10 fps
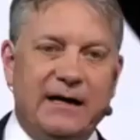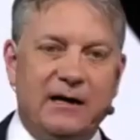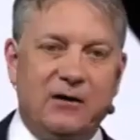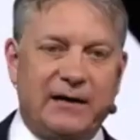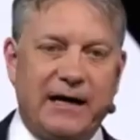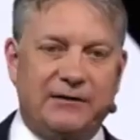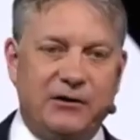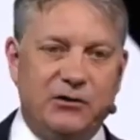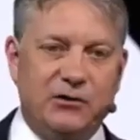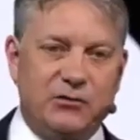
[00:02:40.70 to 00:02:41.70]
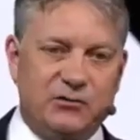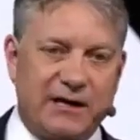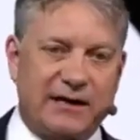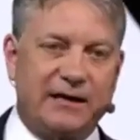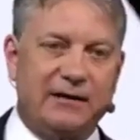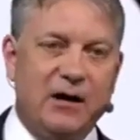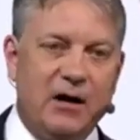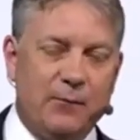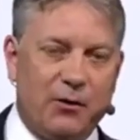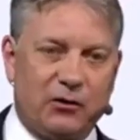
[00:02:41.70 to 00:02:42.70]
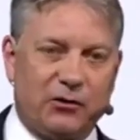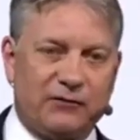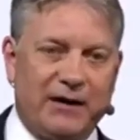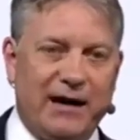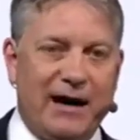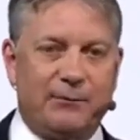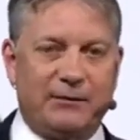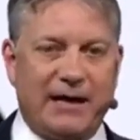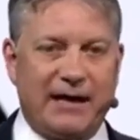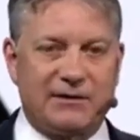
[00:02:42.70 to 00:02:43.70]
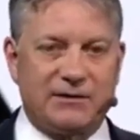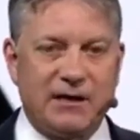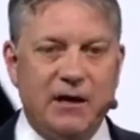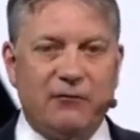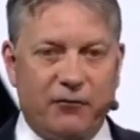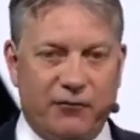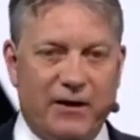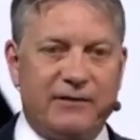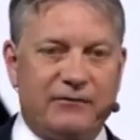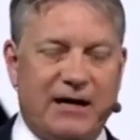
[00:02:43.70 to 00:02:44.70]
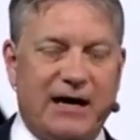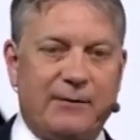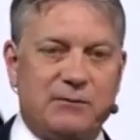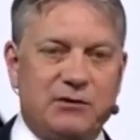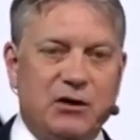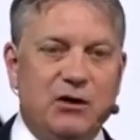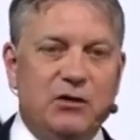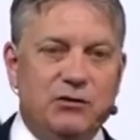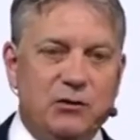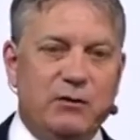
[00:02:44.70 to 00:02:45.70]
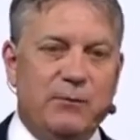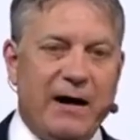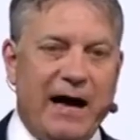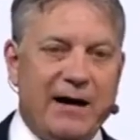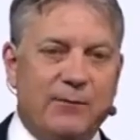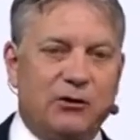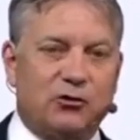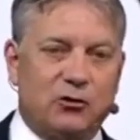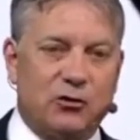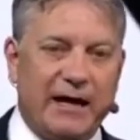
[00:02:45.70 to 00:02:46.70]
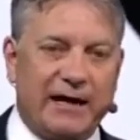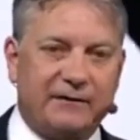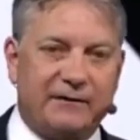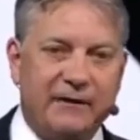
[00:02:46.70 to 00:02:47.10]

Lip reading: looking at the news, taking part of the updates for 5 times, you will be able to collect